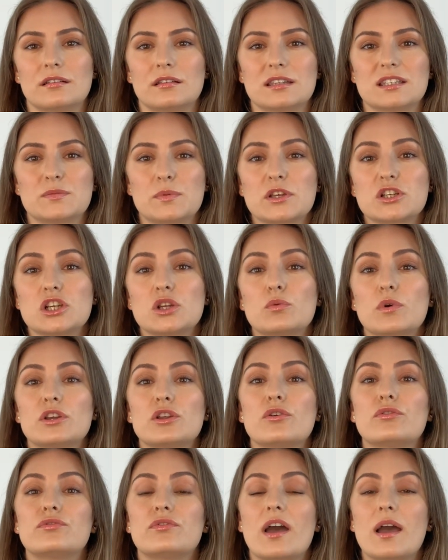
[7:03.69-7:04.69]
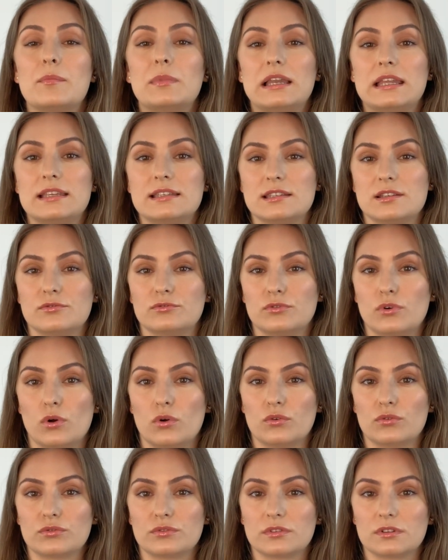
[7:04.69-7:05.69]
especially when your family is
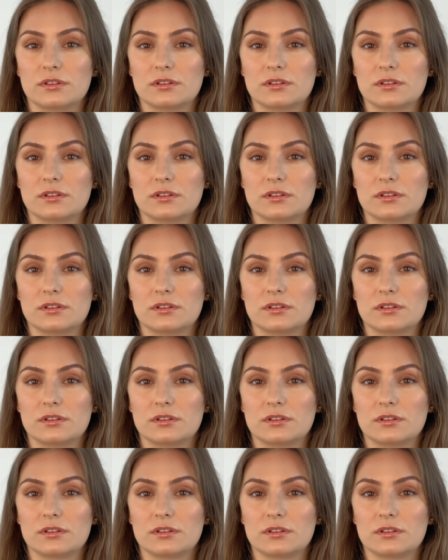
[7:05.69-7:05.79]
involved.